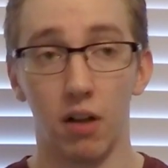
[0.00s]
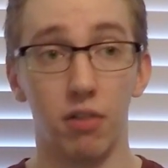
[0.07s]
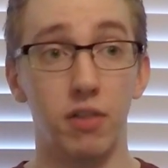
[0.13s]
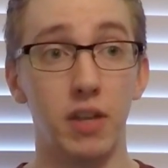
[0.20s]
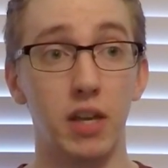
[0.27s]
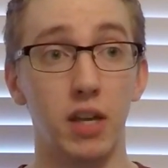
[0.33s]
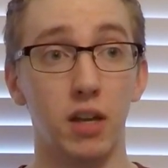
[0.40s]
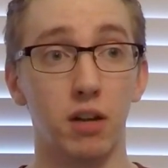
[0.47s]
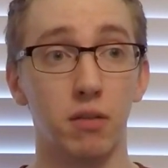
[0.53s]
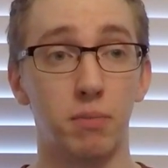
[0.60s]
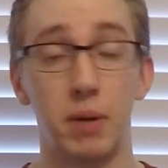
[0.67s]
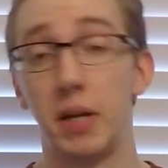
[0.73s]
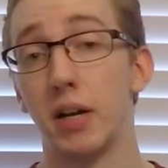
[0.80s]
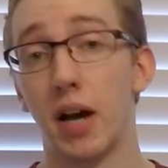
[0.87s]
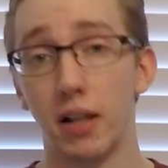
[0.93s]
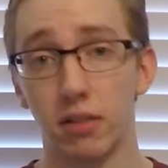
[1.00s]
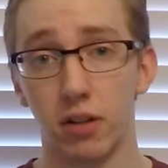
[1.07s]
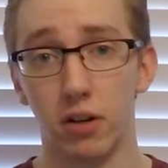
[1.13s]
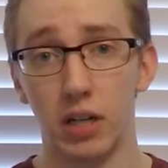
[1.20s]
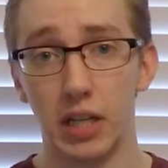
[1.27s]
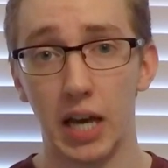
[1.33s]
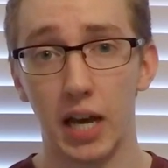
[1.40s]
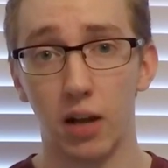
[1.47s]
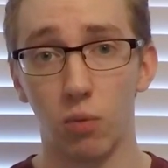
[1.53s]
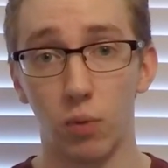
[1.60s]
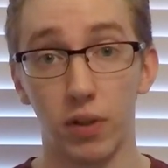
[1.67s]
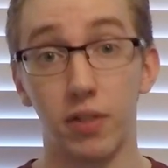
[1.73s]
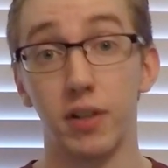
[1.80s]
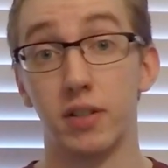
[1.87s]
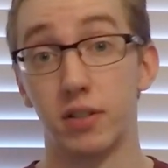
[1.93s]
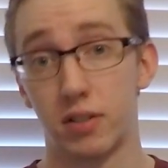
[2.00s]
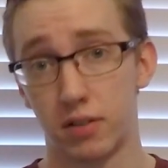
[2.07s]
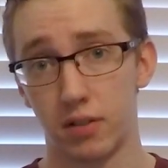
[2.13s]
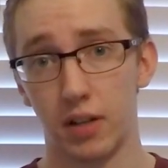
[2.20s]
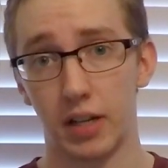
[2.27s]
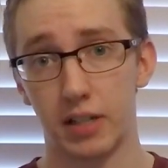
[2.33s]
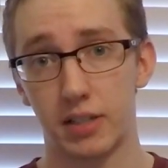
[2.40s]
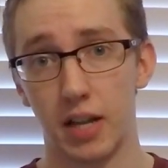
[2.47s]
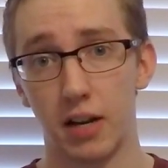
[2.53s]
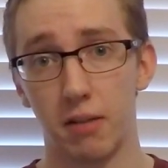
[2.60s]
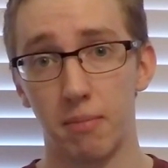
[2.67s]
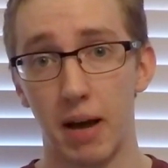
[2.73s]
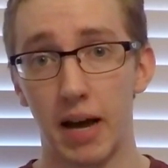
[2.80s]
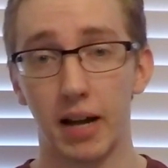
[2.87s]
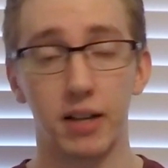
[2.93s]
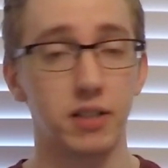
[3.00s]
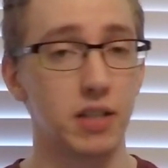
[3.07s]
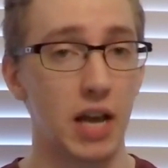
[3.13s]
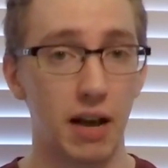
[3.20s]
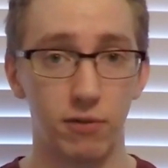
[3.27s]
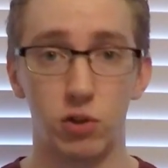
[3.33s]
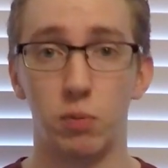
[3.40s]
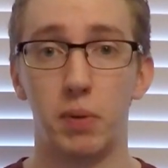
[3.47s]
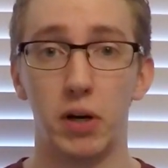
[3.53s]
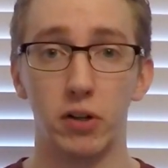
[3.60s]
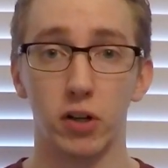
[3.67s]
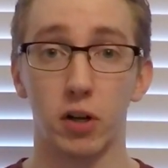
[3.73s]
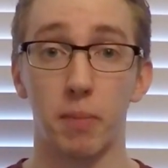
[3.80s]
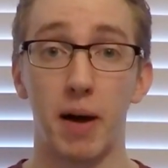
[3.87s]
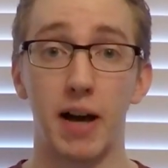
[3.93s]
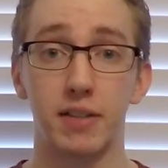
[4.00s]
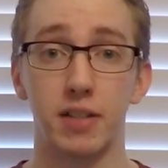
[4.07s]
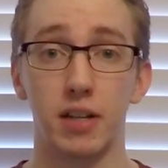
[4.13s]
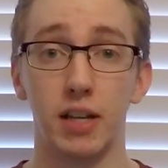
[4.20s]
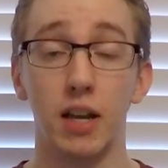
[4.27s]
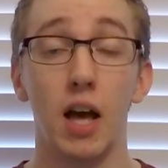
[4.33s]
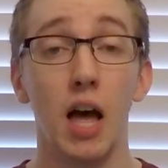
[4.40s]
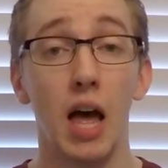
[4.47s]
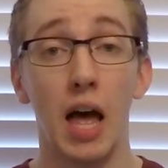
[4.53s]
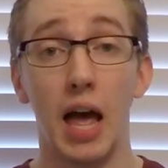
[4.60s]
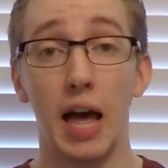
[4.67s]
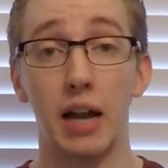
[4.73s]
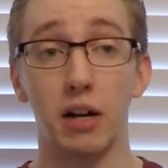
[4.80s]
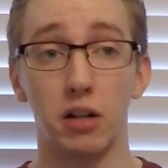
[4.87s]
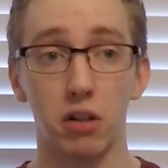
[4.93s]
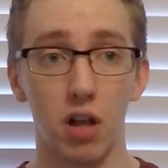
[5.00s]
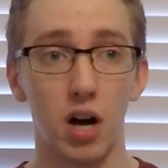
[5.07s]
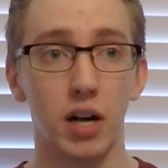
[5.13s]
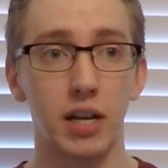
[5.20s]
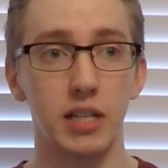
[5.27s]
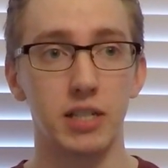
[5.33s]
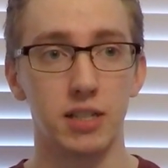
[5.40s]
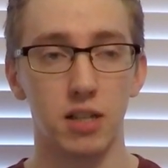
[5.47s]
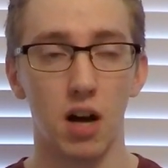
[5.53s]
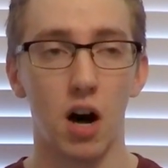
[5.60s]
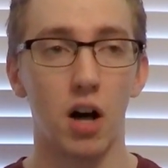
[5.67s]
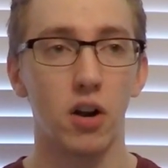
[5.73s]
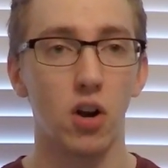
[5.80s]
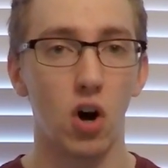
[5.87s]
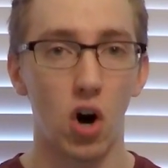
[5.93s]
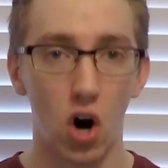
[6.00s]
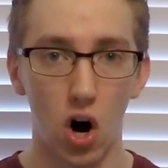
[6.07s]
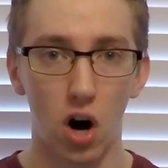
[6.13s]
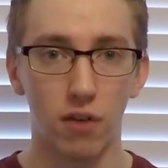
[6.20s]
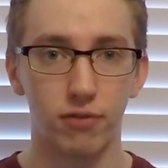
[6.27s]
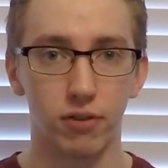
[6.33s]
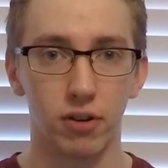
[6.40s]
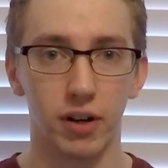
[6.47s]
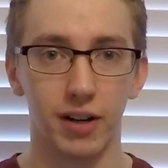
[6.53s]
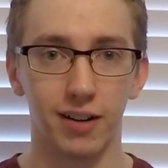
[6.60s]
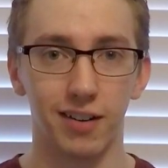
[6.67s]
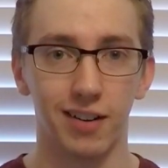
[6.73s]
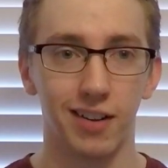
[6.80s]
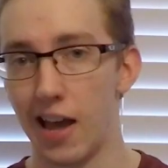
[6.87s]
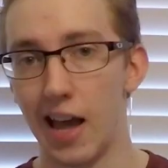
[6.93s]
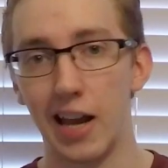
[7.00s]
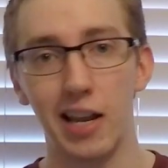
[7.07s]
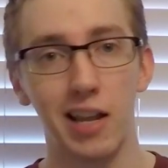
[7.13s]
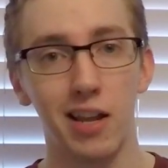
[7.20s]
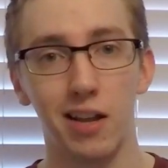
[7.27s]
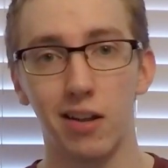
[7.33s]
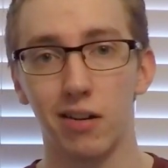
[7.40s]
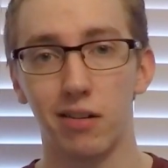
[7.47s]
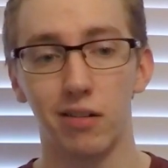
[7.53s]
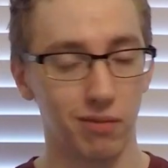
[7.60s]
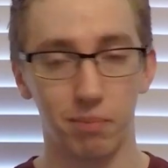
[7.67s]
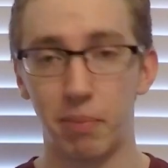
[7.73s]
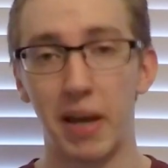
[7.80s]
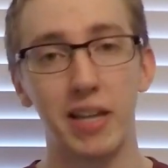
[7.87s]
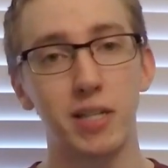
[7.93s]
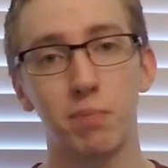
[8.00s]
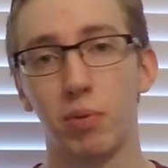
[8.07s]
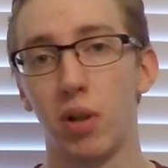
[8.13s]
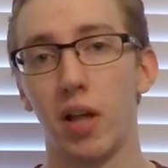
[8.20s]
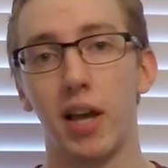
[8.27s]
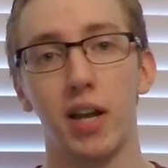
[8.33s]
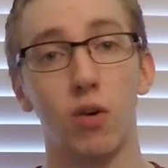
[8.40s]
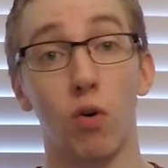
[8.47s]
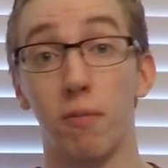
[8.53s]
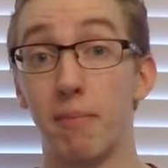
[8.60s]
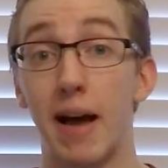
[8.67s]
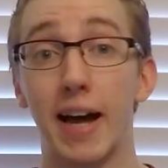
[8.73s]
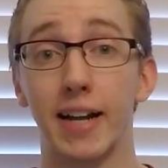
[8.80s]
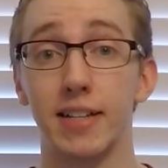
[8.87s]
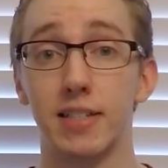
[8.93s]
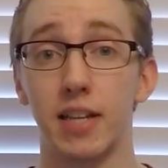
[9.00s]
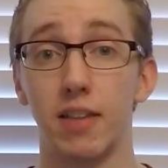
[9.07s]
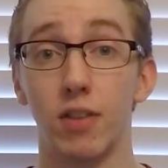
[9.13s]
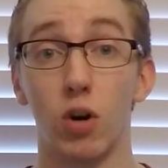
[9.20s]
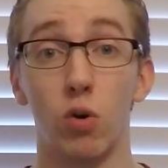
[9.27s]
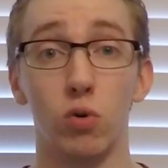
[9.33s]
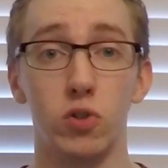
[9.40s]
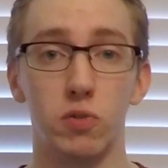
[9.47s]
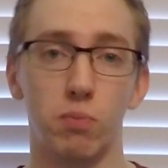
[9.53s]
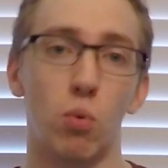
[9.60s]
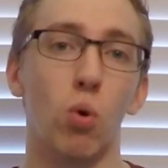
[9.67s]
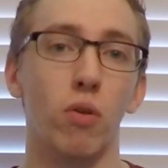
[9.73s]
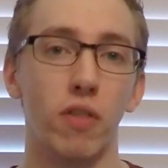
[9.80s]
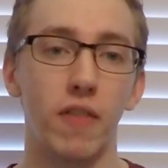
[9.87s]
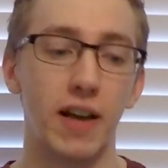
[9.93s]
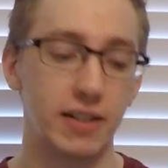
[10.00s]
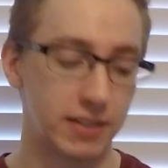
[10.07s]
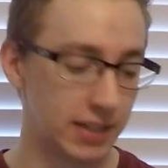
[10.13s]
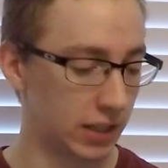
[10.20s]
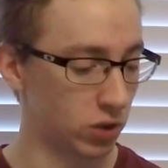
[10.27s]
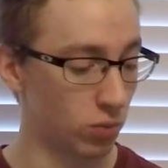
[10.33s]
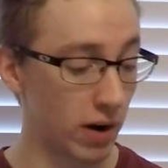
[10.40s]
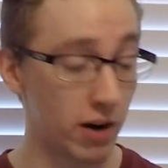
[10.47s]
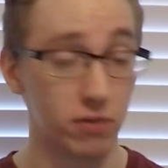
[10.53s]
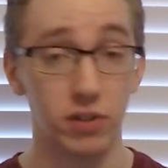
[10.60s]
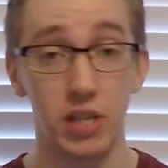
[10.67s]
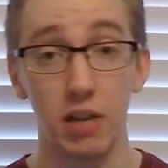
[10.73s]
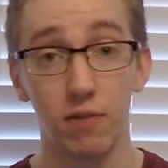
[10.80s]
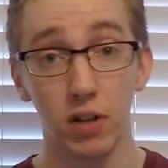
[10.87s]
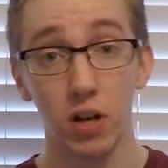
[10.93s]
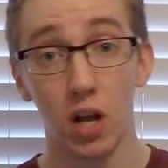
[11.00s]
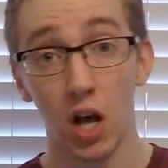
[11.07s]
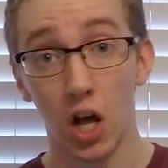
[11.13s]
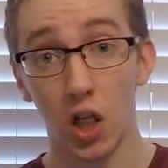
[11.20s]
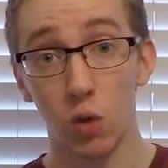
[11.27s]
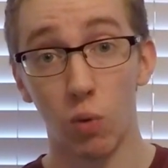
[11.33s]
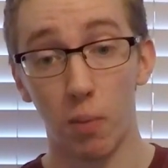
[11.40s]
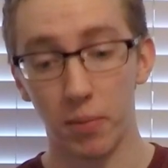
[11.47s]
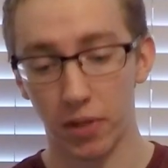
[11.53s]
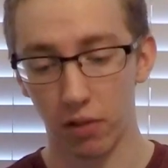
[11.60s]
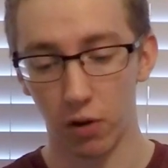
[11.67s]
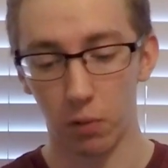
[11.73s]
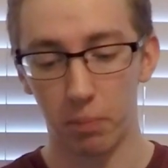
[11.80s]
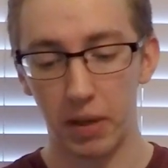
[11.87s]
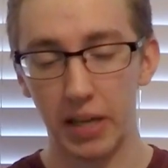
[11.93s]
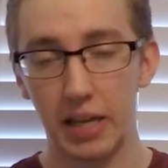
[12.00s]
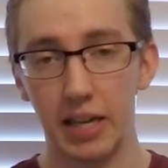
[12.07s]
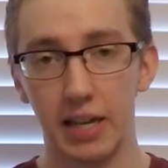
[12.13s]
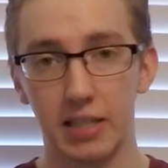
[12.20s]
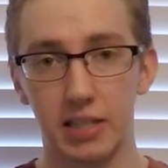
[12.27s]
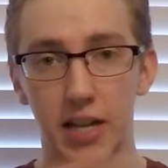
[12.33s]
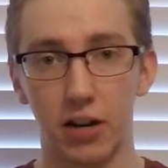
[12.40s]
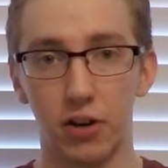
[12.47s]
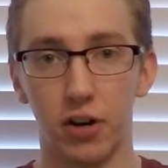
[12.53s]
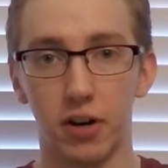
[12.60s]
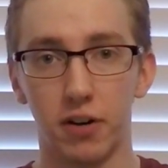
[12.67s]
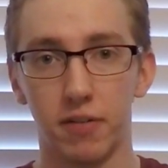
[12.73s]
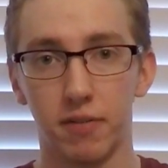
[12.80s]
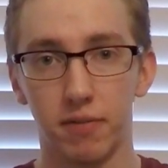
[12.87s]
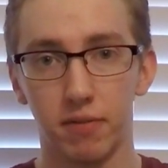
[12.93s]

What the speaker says: The P938 with its extended mags have superior capacity, and Glock is not offering any base plate or magazine that holds more than that 6 rounds. Even the one with the little pinky extender,